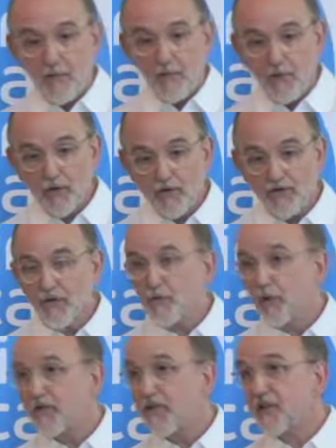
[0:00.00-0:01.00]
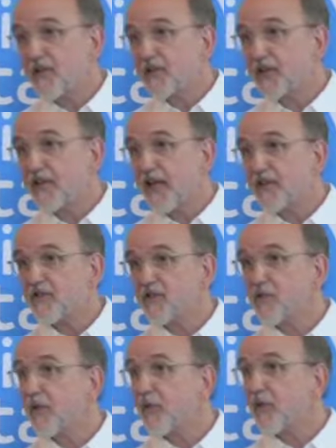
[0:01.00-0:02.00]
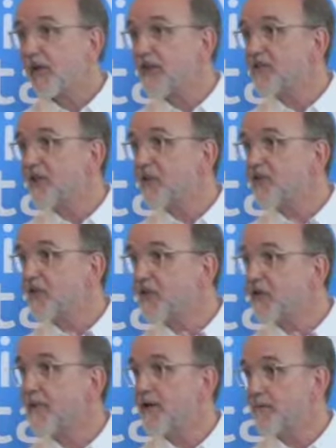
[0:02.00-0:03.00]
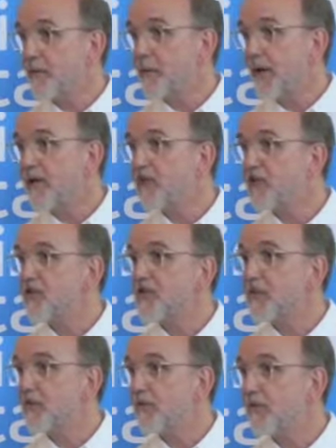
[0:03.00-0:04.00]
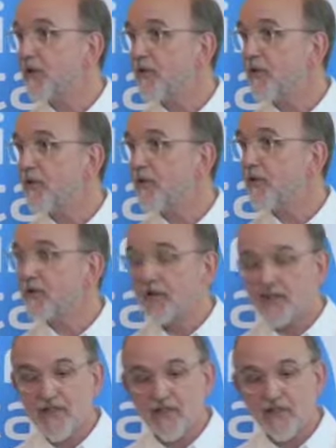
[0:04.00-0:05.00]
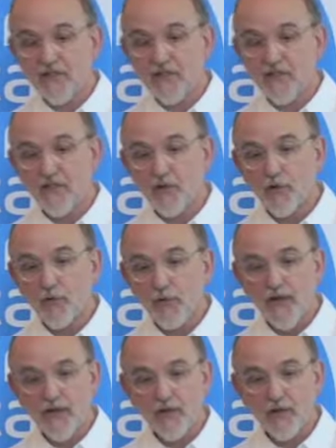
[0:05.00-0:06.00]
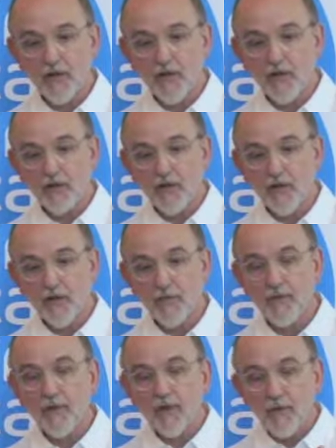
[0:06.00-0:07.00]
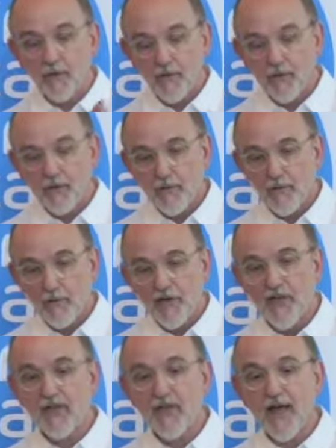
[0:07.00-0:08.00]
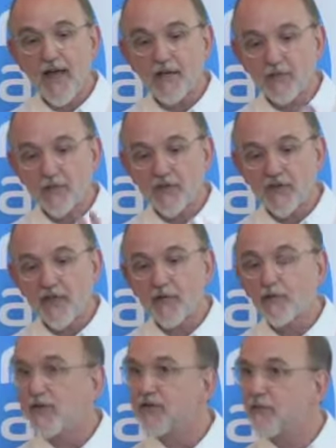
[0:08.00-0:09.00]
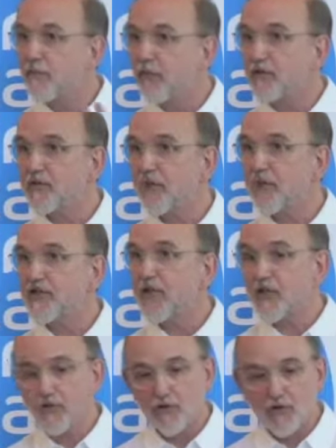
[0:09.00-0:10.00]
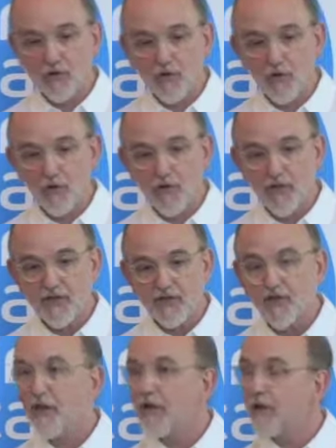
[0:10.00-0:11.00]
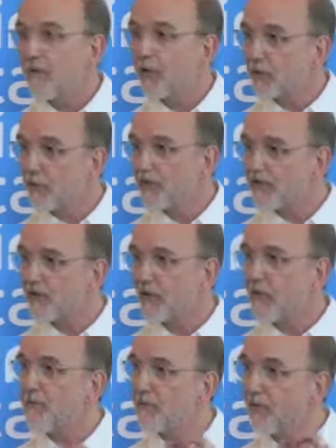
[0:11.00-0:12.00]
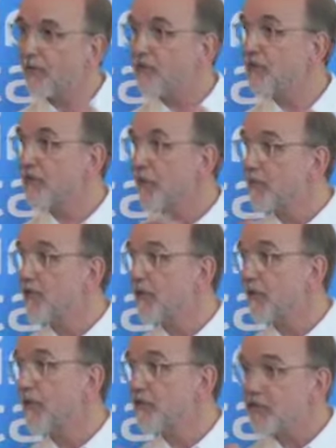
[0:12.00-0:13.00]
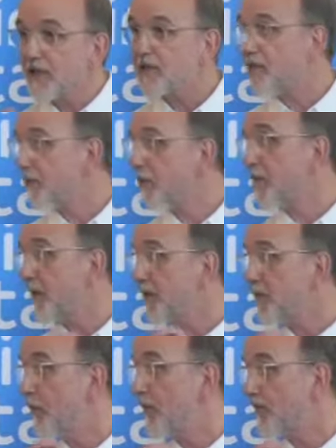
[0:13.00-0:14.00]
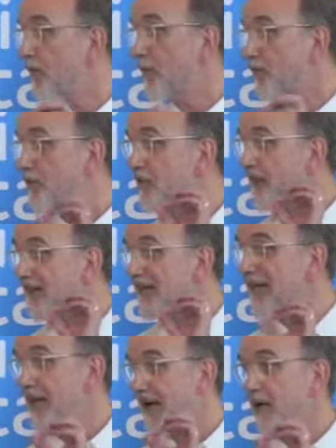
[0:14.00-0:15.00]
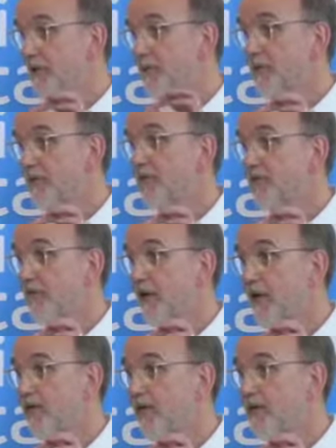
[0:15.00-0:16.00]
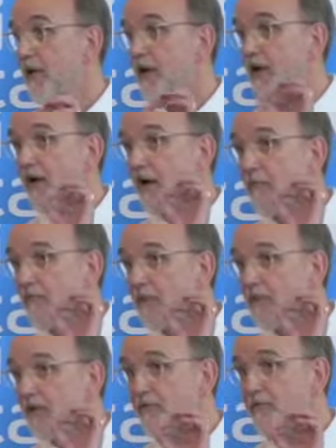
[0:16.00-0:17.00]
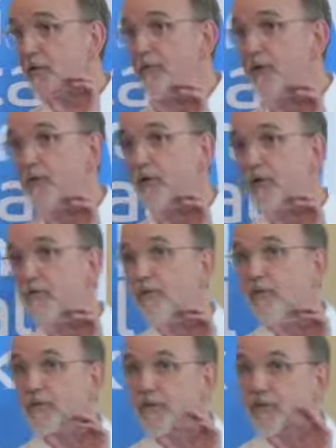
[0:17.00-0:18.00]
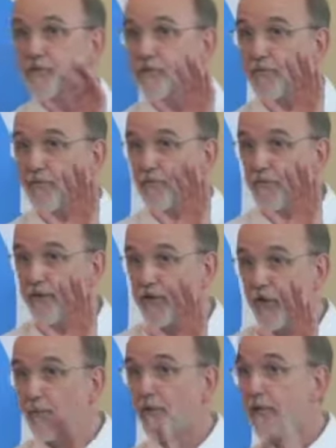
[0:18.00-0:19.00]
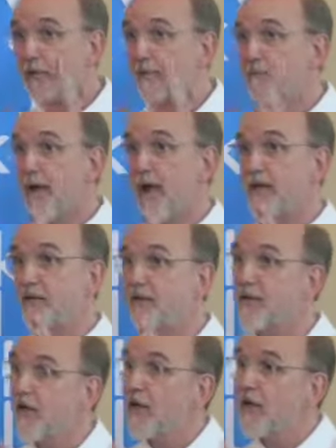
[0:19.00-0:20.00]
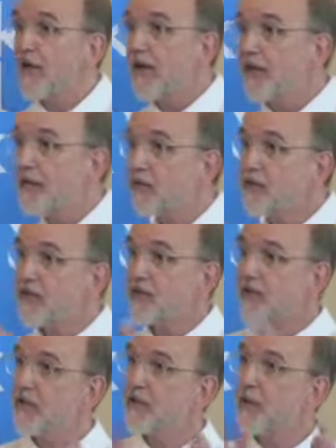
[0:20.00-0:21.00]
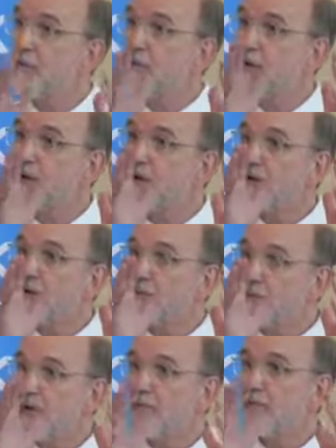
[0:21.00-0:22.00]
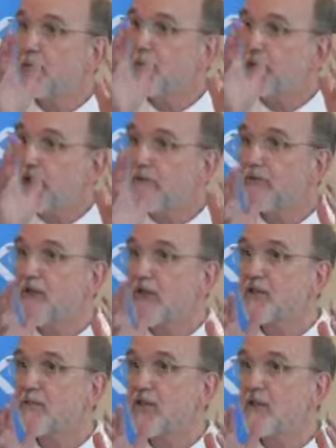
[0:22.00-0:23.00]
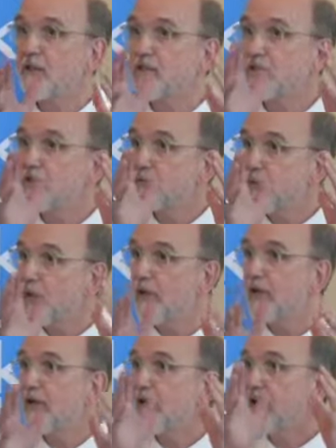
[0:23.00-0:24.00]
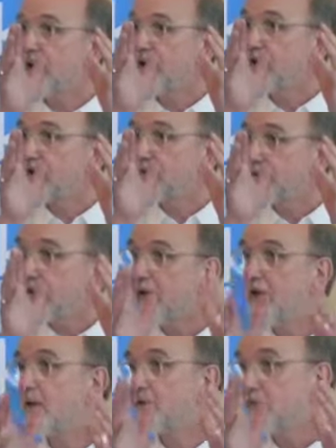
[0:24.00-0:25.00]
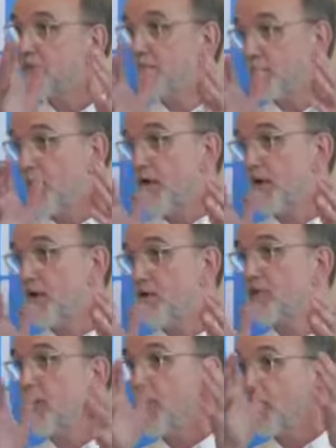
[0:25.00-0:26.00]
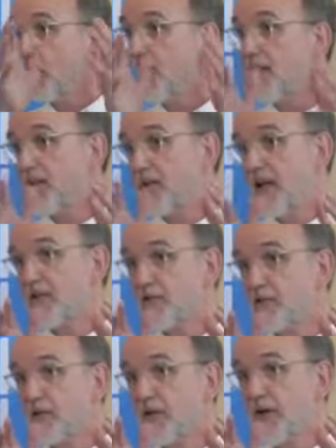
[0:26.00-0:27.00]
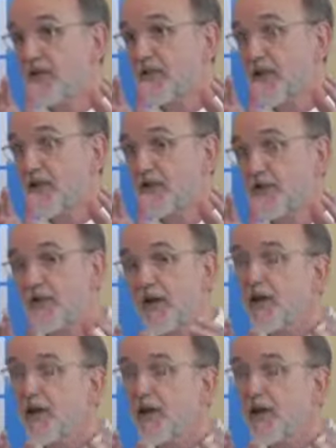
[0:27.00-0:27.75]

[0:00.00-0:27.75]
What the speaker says: We also wanted to get a sort of organisational commitment. We thought organisations need to create the culture. Within that, there was an increase in personalisation and choice, but also, importantly, we thought transforming the workforce was a key element of this. And transforming the workforce for us predominantly meant increasing the number of people with lived experiences working as peer workers within that organisation.